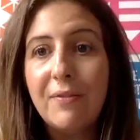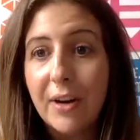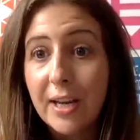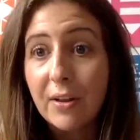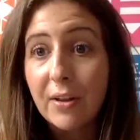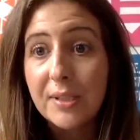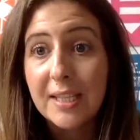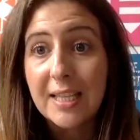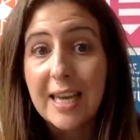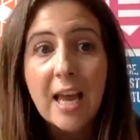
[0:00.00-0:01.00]
very
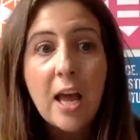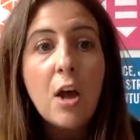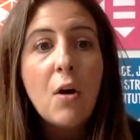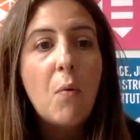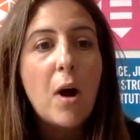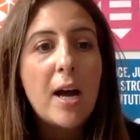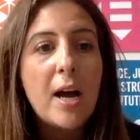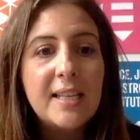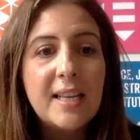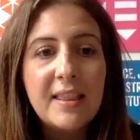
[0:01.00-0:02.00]
closely
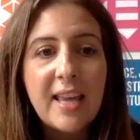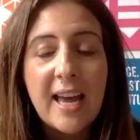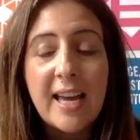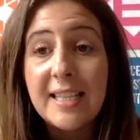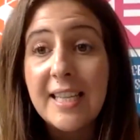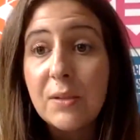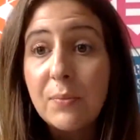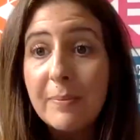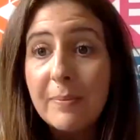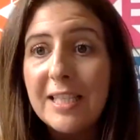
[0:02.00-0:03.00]
was that this
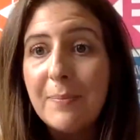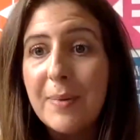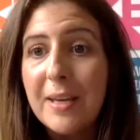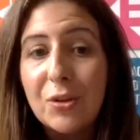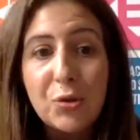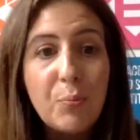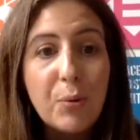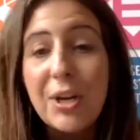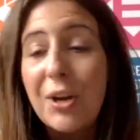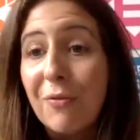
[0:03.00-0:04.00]
was meant to be the super
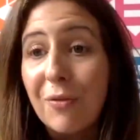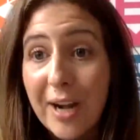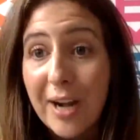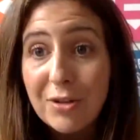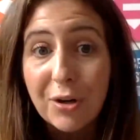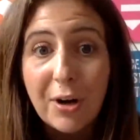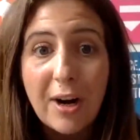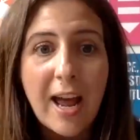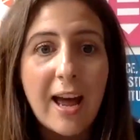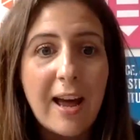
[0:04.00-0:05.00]
year for nature
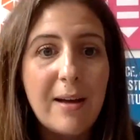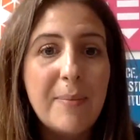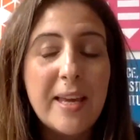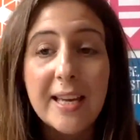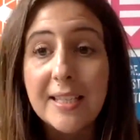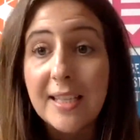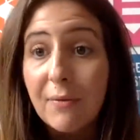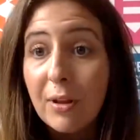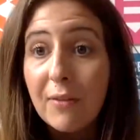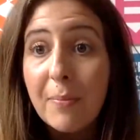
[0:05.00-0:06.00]
because
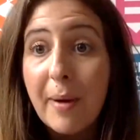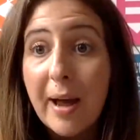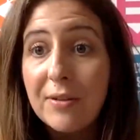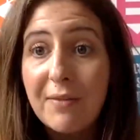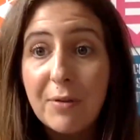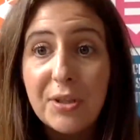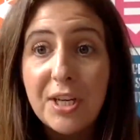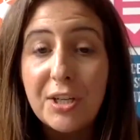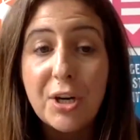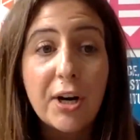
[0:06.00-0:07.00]
several of the biodiversity
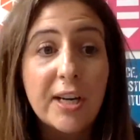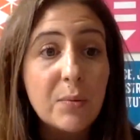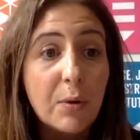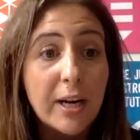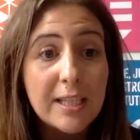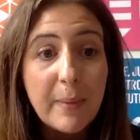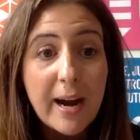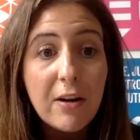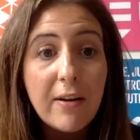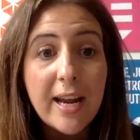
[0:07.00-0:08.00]
targets were
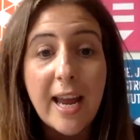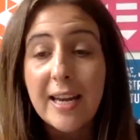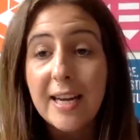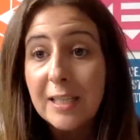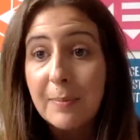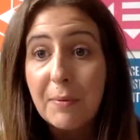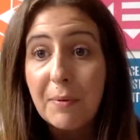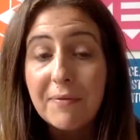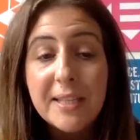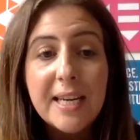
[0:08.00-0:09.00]
expiring and need to be
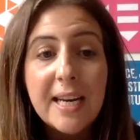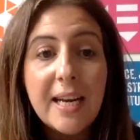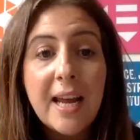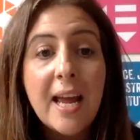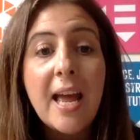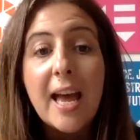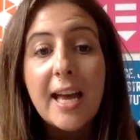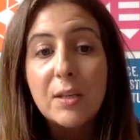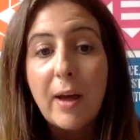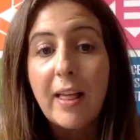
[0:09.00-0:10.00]
revisited,
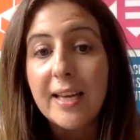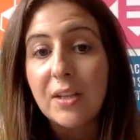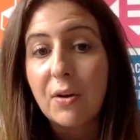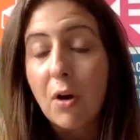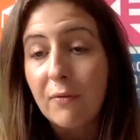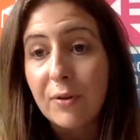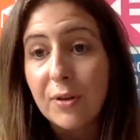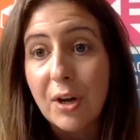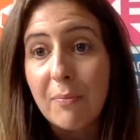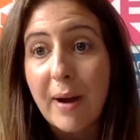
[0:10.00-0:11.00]
as well as the Conference
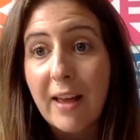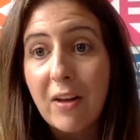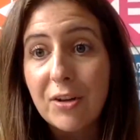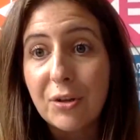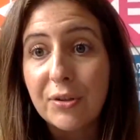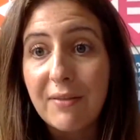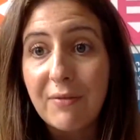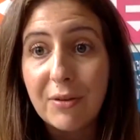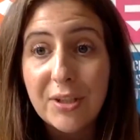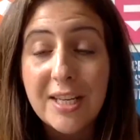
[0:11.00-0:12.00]
on Biological
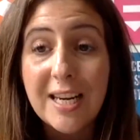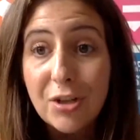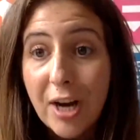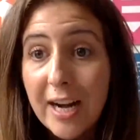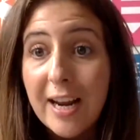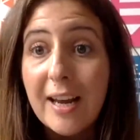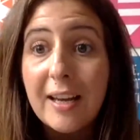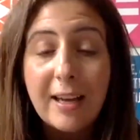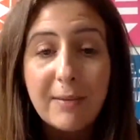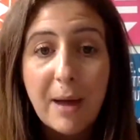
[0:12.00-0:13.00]
Diversity in China
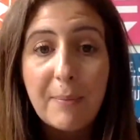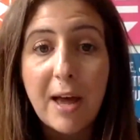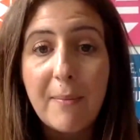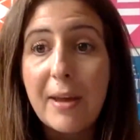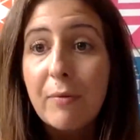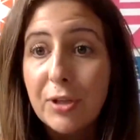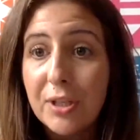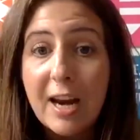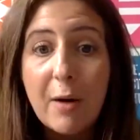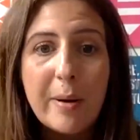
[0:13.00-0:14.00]
upcoming, which has
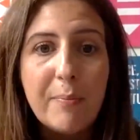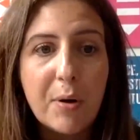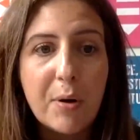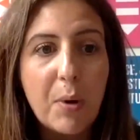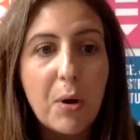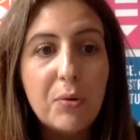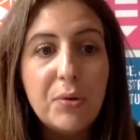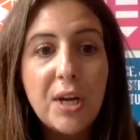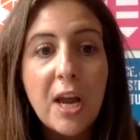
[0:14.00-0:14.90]
now been postponed.